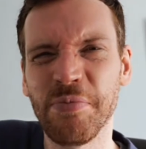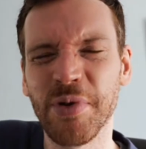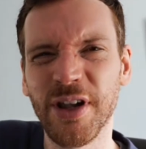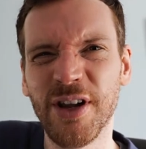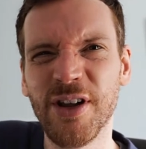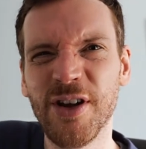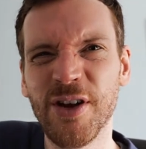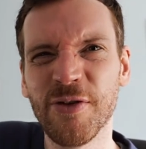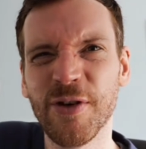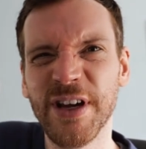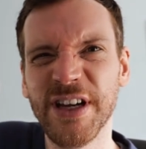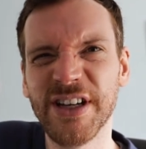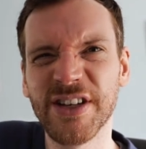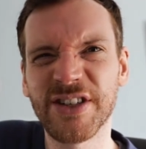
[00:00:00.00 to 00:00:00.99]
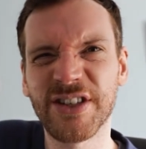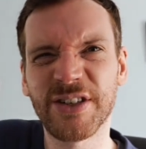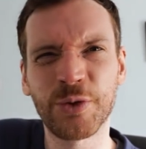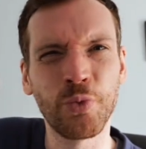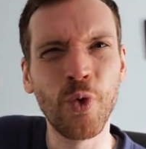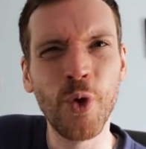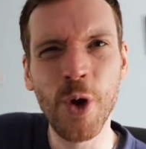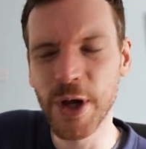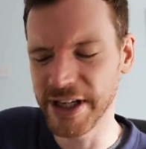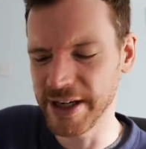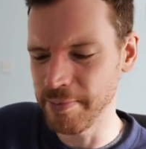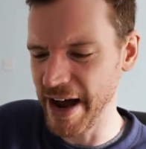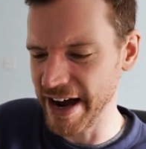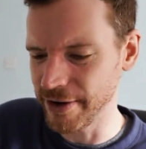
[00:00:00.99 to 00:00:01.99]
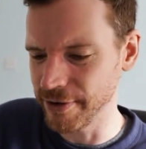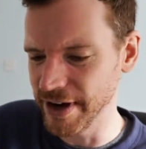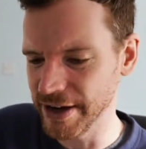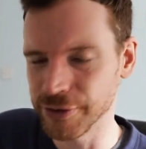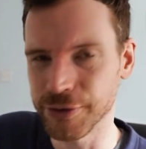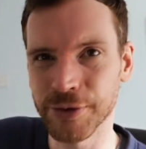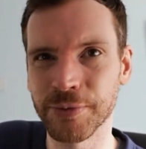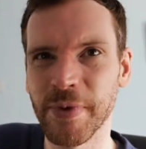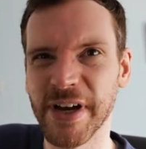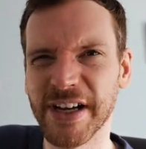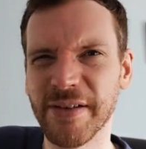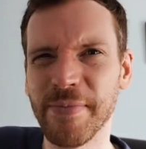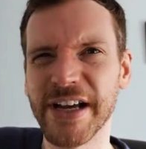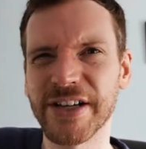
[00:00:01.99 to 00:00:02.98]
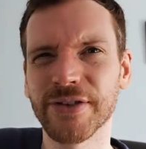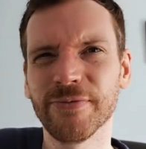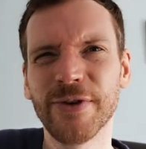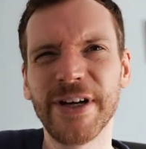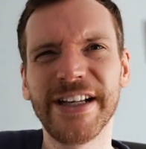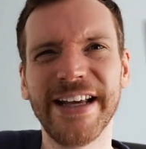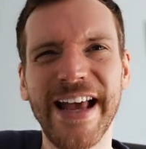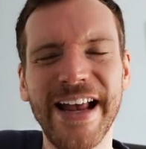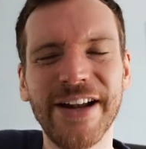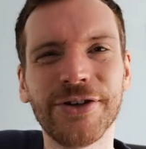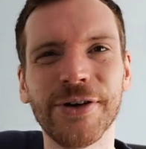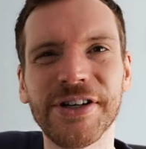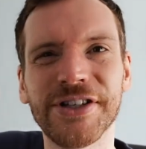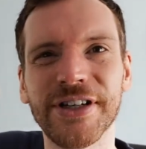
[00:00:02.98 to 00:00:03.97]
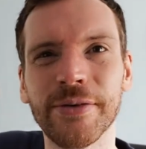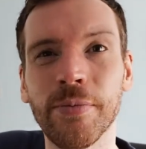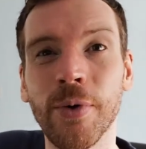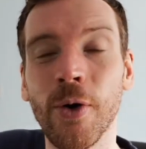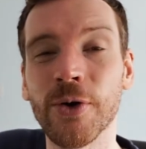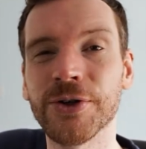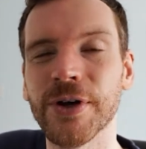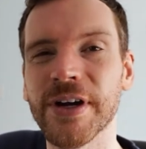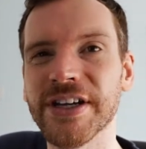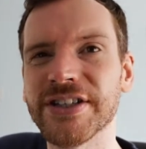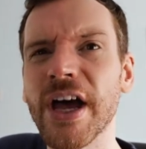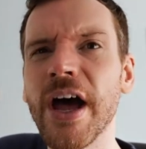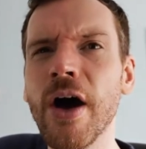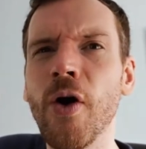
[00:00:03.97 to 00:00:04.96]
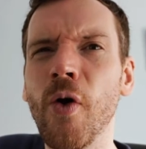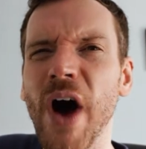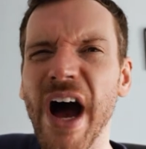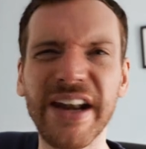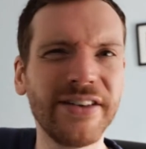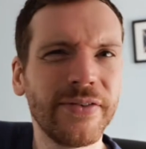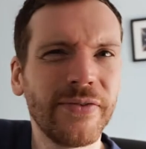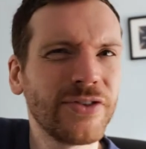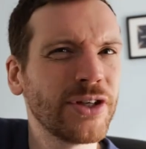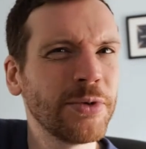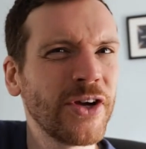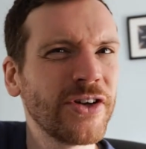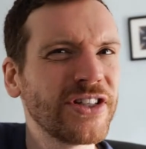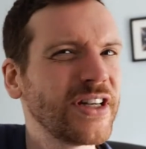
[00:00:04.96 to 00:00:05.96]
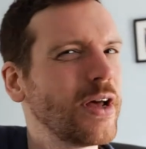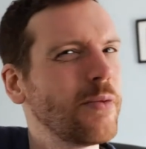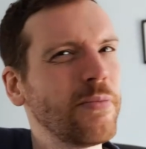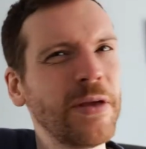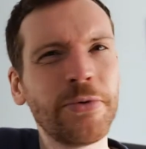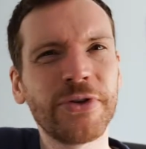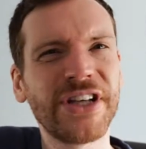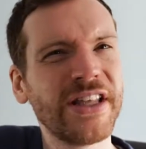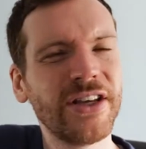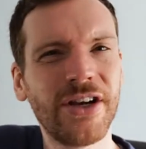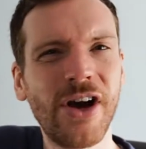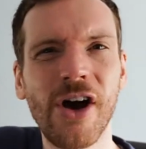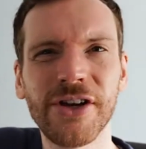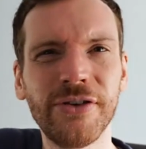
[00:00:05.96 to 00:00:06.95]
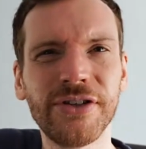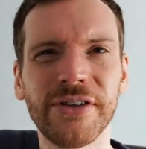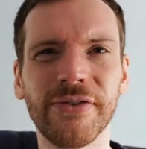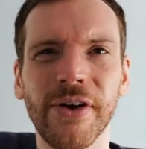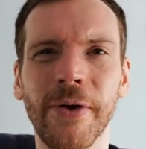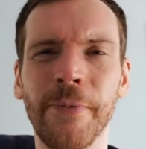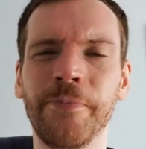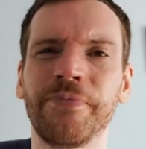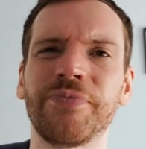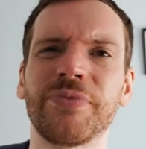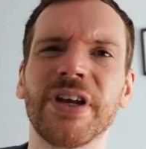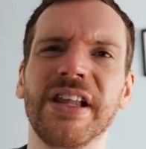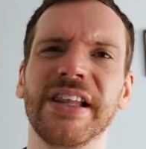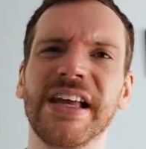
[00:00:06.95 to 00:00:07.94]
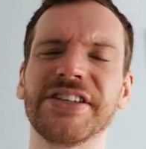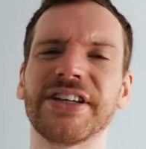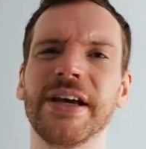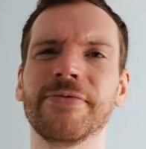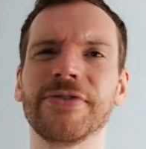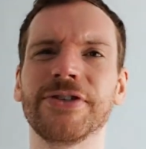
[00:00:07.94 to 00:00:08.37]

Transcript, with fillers: blurry, swirly backgrounds, which make, can make some really interesting portraits. And to be honest, people say that you can't use it for landscape